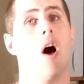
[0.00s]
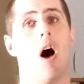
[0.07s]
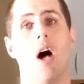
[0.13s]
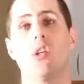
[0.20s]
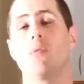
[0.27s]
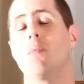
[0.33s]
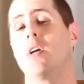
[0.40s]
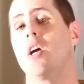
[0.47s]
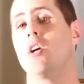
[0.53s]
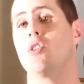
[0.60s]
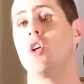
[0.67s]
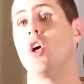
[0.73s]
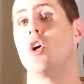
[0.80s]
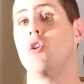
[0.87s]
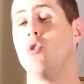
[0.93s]
Also,
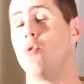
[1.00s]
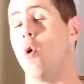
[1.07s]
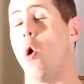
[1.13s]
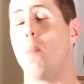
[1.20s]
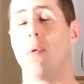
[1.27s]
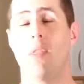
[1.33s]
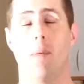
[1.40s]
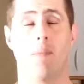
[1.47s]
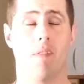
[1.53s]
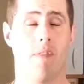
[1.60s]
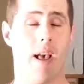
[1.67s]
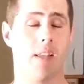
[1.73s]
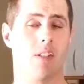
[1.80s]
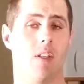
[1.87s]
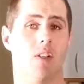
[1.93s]
because you opened up the
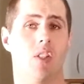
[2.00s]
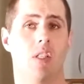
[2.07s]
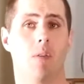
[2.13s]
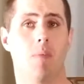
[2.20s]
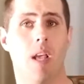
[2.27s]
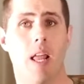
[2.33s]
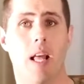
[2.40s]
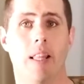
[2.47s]
vascular system again,